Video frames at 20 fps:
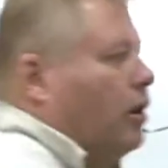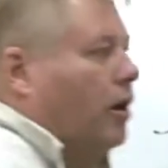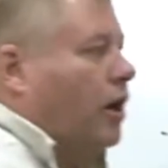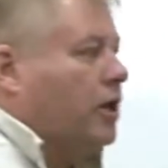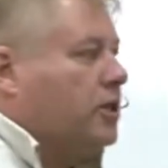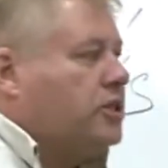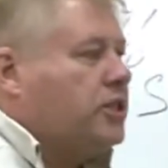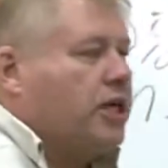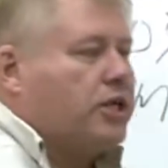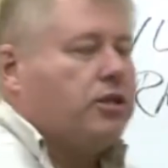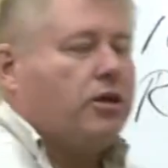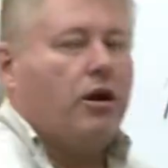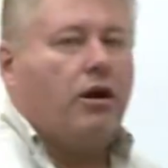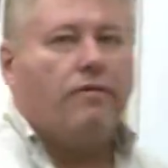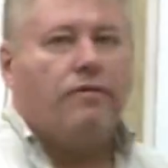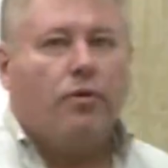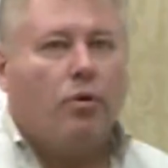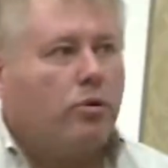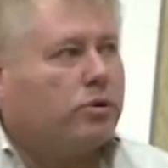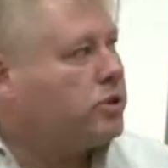600
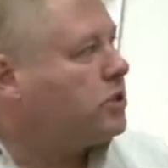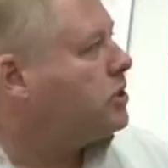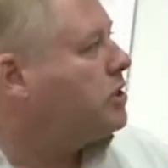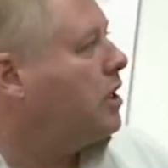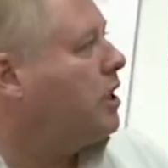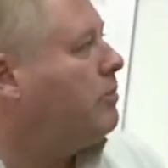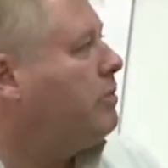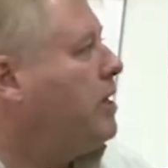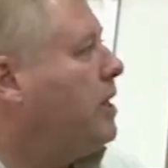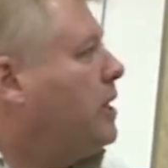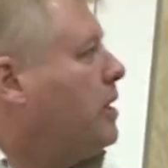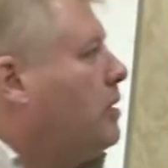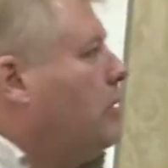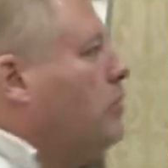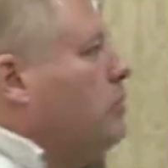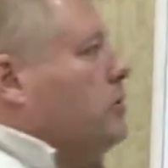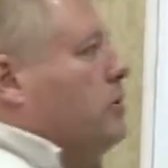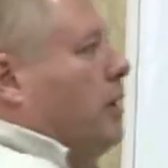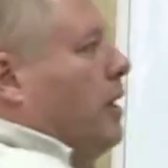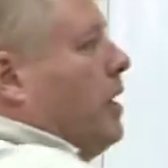volts is going to be
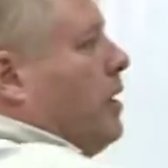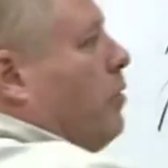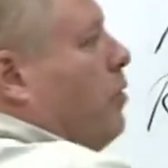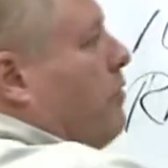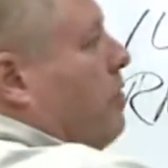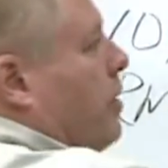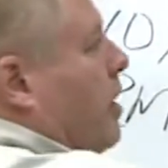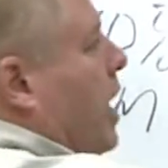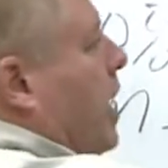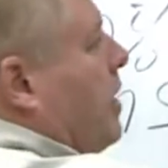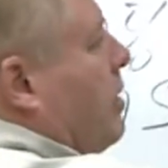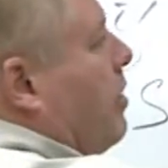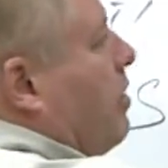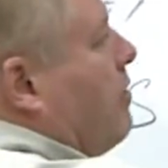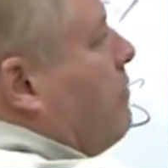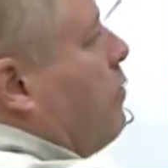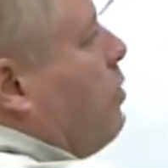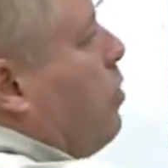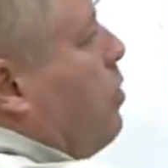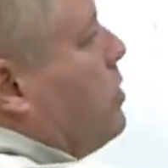close over 900
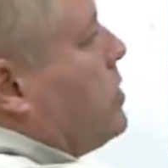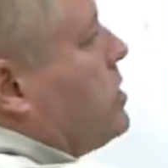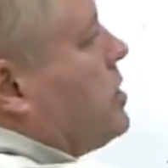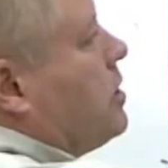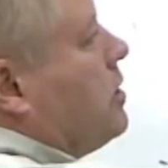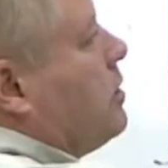volts.